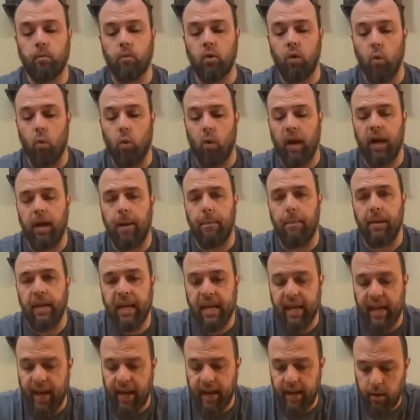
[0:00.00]
we're gonna
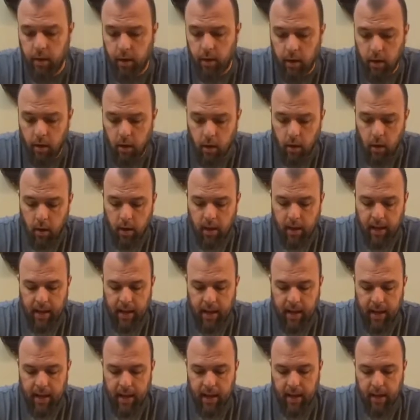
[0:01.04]
begin,
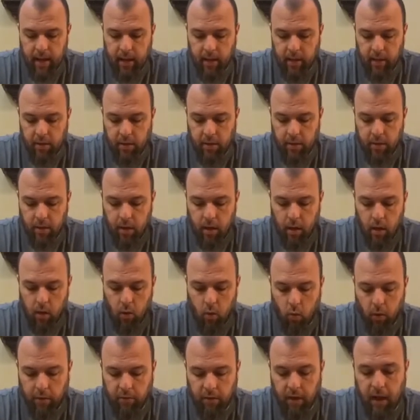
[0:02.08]
and
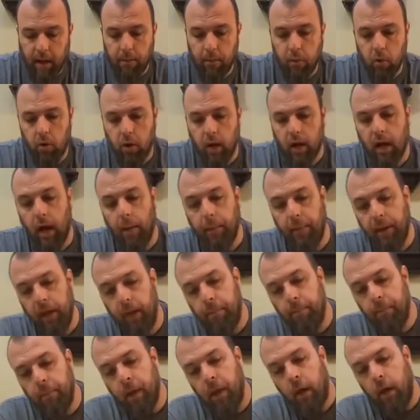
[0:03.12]
we've got
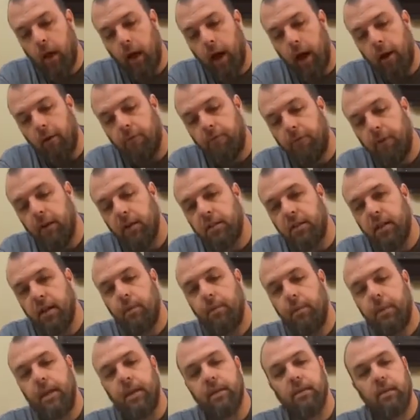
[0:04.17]
Murakami. Our first
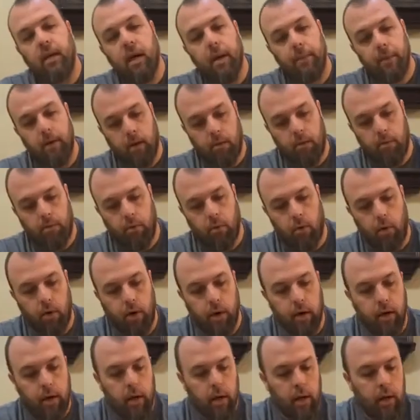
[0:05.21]
enemy is coming on
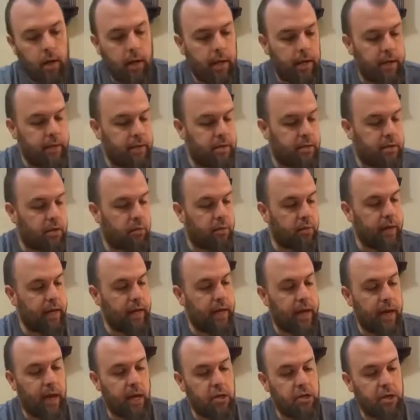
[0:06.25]
board. It is 3
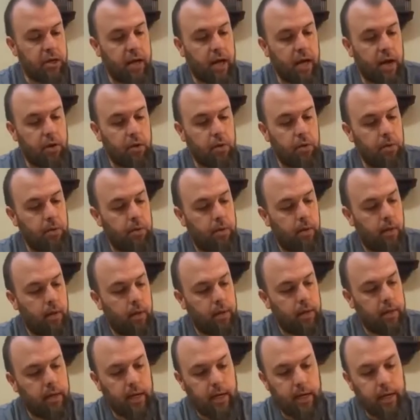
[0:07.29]
Ashigaru.
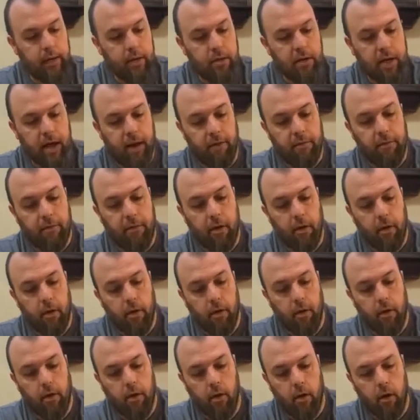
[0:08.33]
They each have
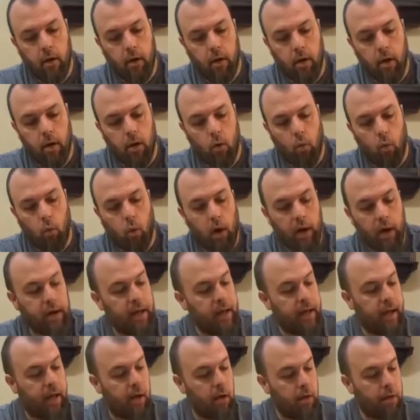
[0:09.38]
1
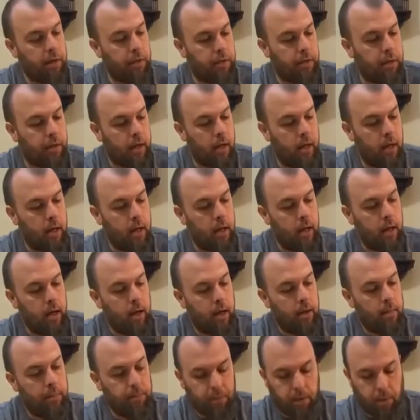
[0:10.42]
health.
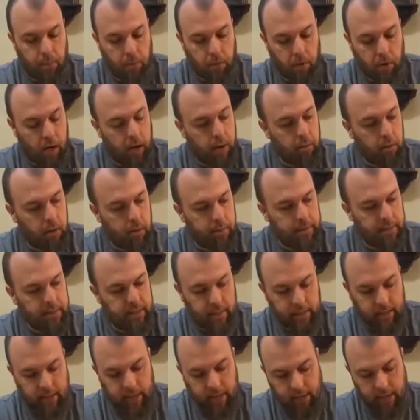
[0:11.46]
The problem is
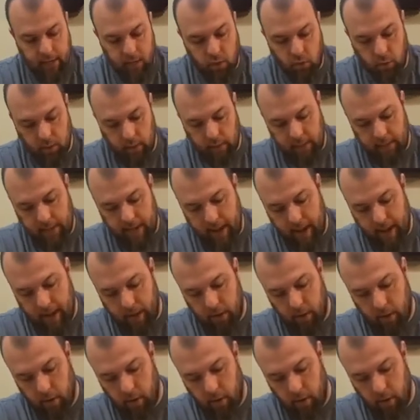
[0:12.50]
that they each will attack